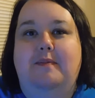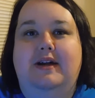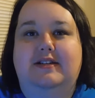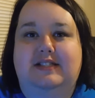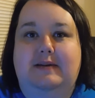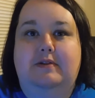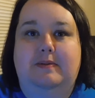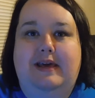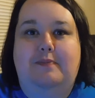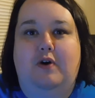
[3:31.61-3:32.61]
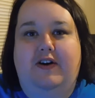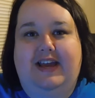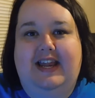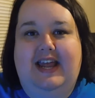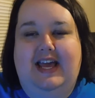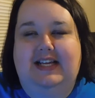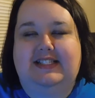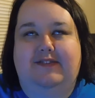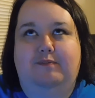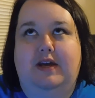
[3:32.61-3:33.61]
But as some of the people on
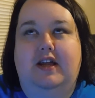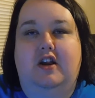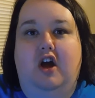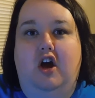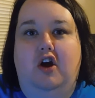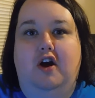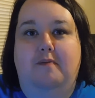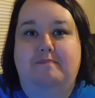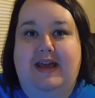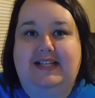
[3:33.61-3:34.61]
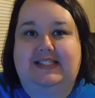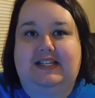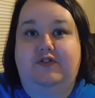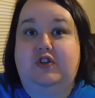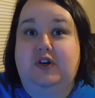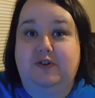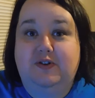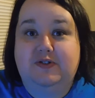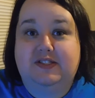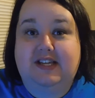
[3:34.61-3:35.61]
Connect have been amazing. If you don't
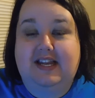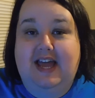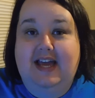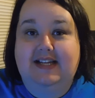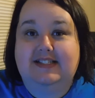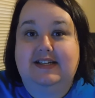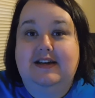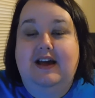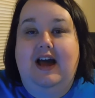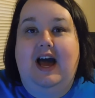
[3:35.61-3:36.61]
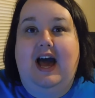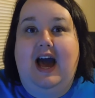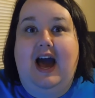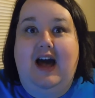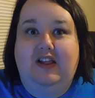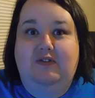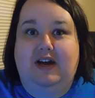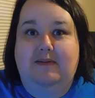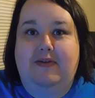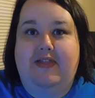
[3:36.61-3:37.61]
use Connect, I highly
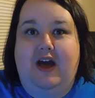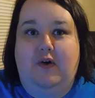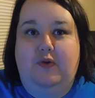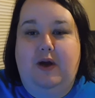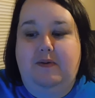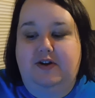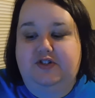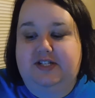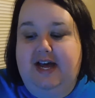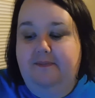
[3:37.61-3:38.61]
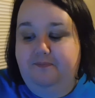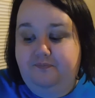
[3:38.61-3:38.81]
recommend that on the Weight Watchers app.